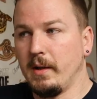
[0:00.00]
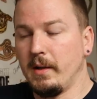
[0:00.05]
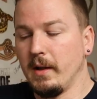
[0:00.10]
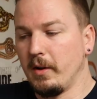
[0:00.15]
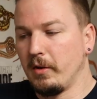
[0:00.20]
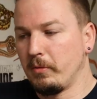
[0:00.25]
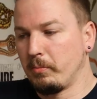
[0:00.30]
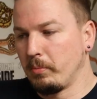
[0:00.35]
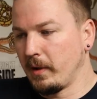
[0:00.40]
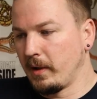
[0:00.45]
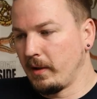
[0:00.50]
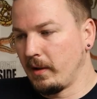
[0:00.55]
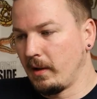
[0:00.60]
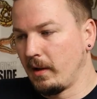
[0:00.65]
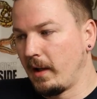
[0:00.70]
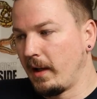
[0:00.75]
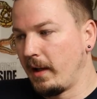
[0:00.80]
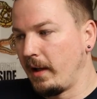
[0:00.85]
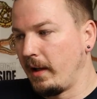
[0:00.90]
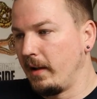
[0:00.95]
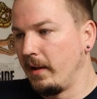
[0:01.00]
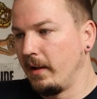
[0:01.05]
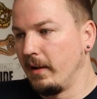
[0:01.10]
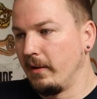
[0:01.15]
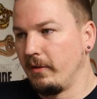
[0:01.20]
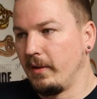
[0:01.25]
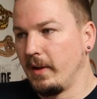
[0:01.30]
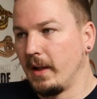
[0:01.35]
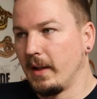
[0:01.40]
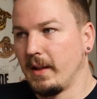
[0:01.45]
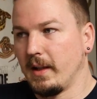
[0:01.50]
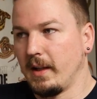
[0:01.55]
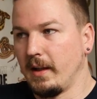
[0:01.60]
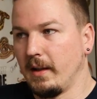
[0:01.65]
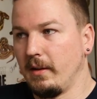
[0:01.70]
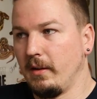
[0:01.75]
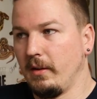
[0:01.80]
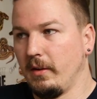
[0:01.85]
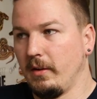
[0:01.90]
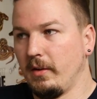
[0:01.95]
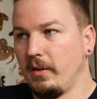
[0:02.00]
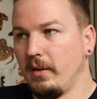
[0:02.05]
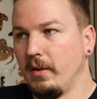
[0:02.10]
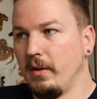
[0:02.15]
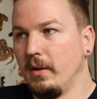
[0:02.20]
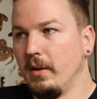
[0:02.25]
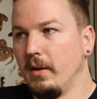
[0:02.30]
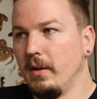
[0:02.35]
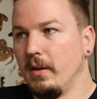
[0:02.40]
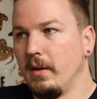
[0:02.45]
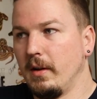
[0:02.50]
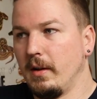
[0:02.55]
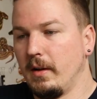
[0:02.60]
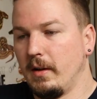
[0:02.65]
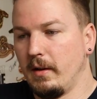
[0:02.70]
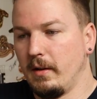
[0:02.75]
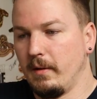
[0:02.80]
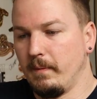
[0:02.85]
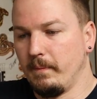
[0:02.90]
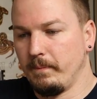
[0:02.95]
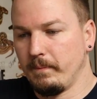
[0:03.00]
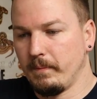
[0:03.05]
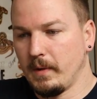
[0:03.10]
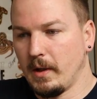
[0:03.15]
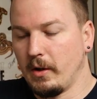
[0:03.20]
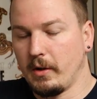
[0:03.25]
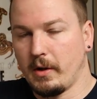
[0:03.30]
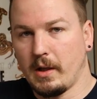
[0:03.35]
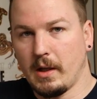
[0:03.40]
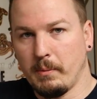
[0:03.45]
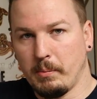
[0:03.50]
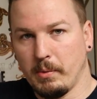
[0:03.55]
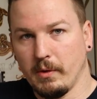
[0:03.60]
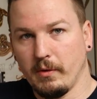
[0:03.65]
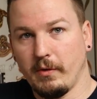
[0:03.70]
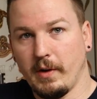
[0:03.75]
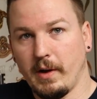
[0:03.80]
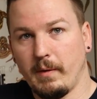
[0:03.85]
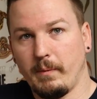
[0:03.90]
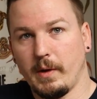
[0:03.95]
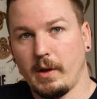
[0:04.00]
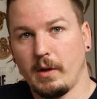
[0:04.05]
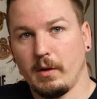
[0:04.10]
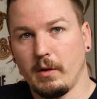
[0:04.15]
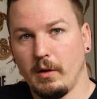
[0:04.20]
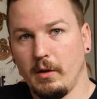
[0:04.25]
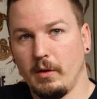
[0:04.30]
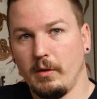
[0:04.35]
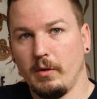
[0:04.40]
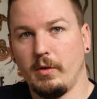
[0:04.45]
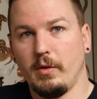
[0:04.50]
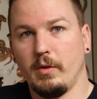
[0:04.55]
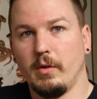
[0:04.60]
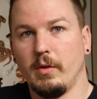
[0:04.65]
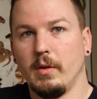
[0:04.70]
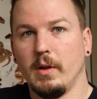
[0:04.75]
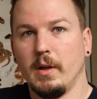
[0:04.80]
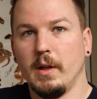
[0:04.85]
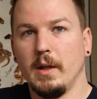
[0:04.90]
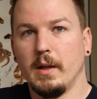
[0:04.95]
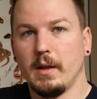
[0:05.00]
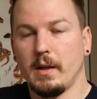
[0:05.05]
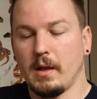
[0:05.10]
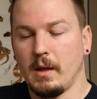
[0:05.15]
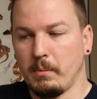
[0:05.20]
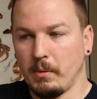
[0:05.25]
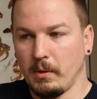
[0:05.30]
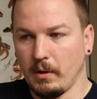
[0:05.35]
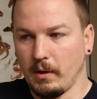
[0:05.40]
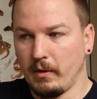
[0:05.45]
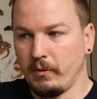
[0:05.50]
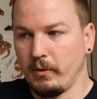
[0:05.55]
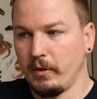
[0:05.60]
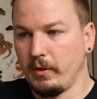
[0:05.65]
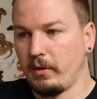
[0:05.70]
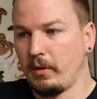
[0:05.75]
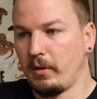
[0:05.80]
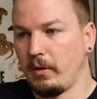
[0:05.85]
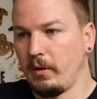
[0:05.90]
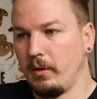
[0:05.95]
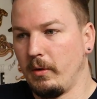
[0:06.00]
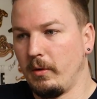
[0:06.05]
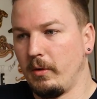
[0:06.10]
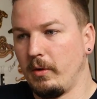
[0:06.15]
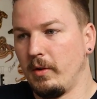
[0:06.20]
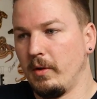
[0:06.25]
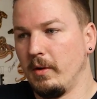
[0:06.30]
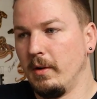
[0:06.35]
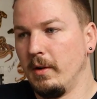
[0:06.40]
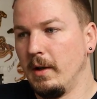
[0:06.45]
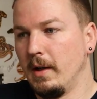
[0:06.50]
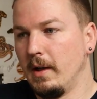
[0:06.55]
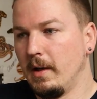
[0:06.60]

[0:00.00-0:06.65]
it does bring to light, if nothing else, um, you know, keep your family close, keep your loved ones close,